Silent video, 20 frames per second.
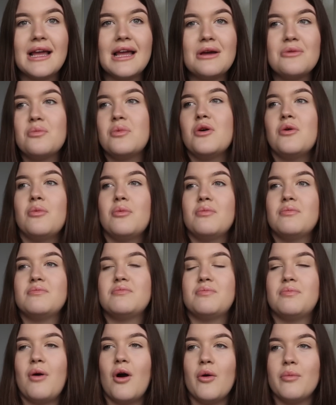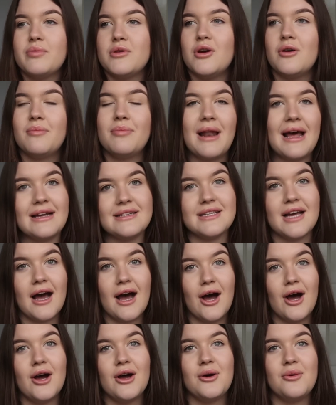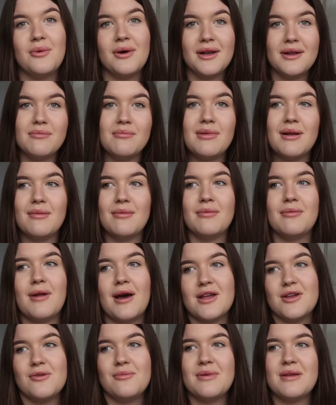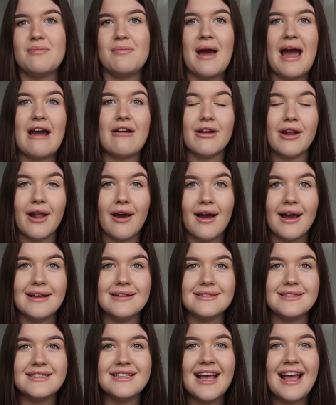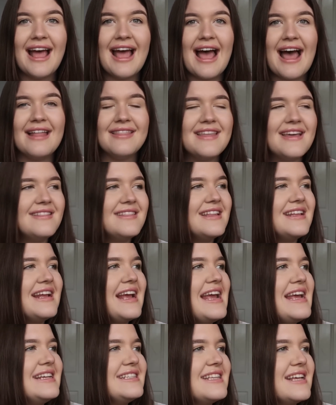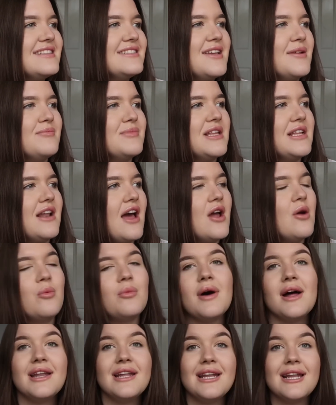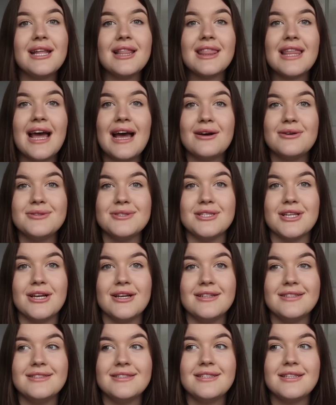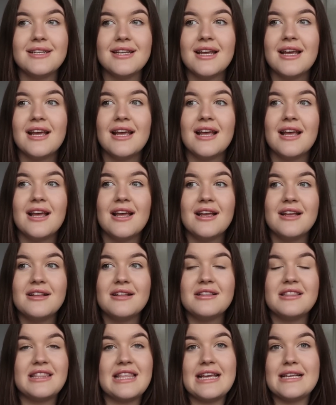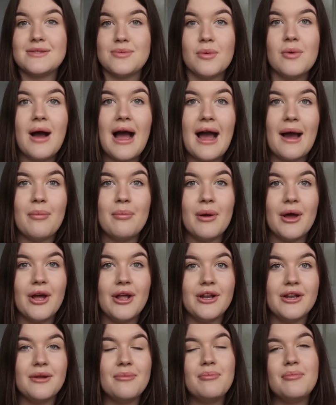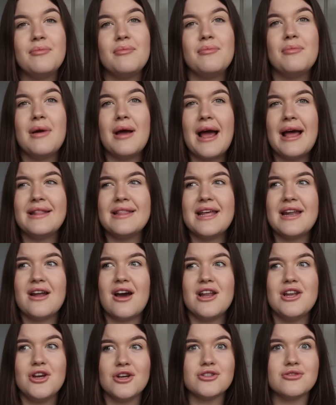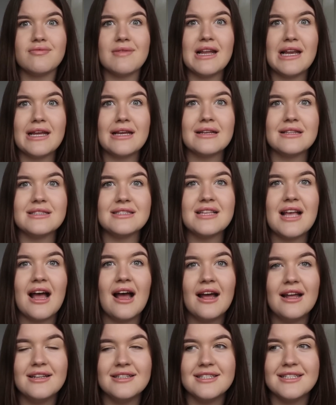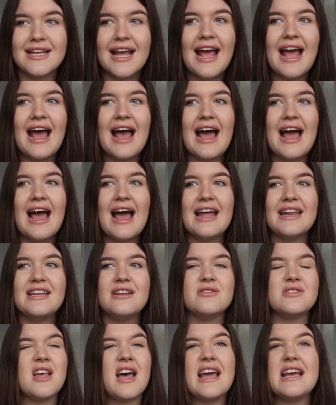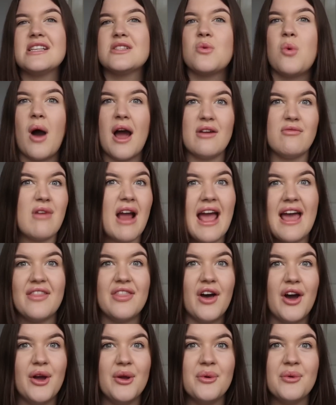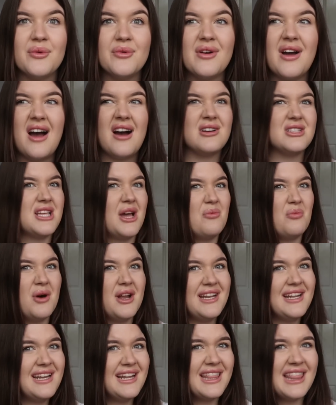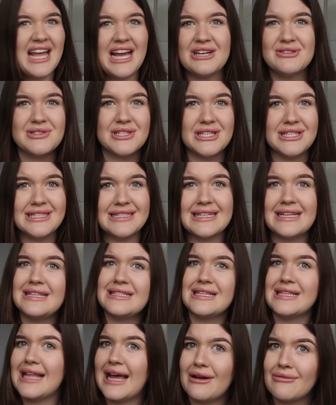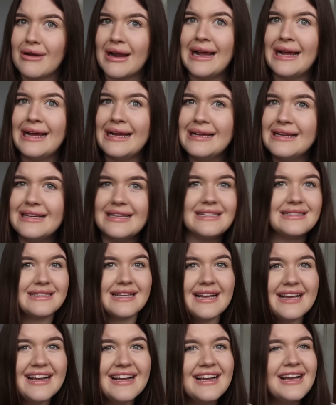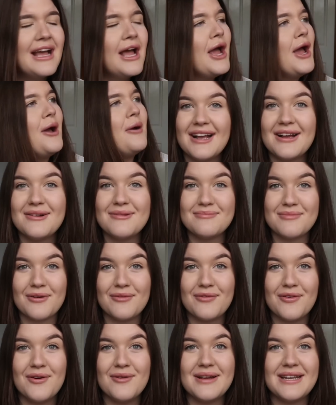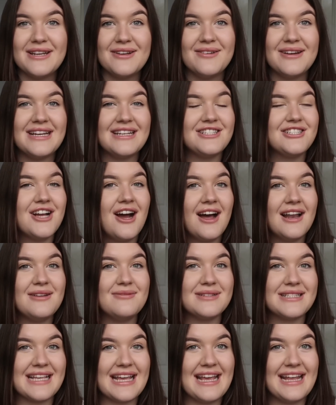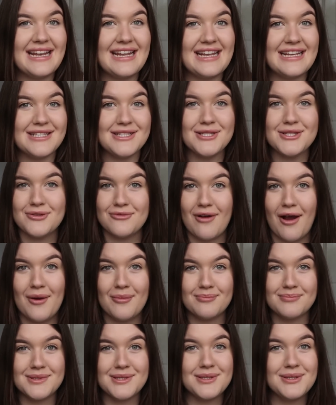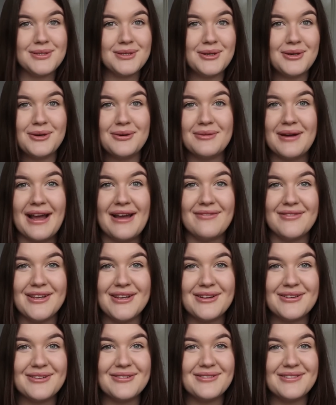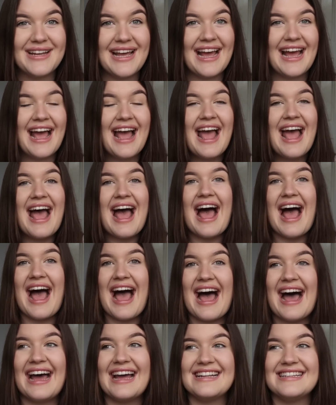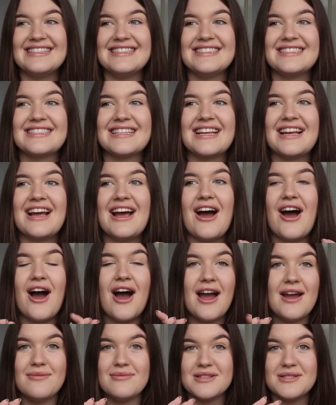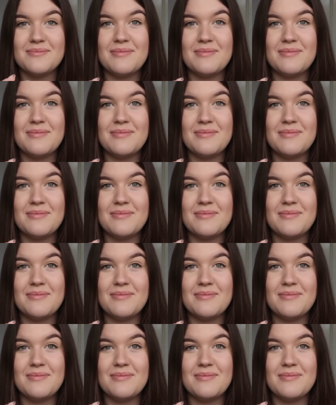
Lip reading: will pop your bladder, 1 in blah blah blah you'll be paralysed. And then he said something like 1 in 1,000 this will happen. And then I looked really concerned and he was like, it's quite rare though. I was like, 1 in 1,000 isn't that rare, is it? Before we knew it, Charlie was in his scrubs or whatever you call it, and I was